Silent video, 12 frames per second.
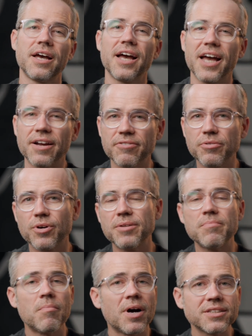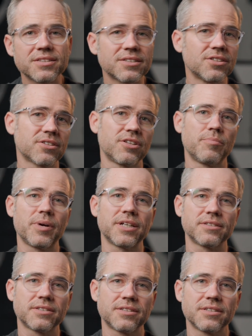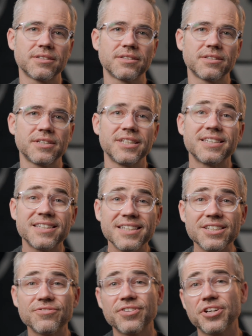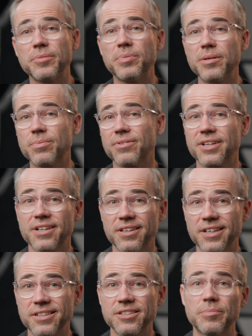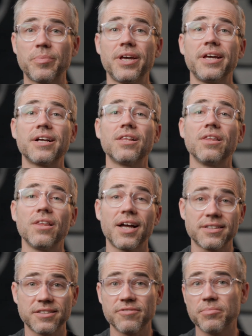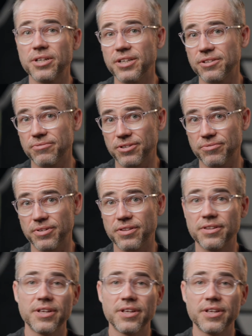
Everyone must look their best. It's these very people that clients are paying lots of money to work with.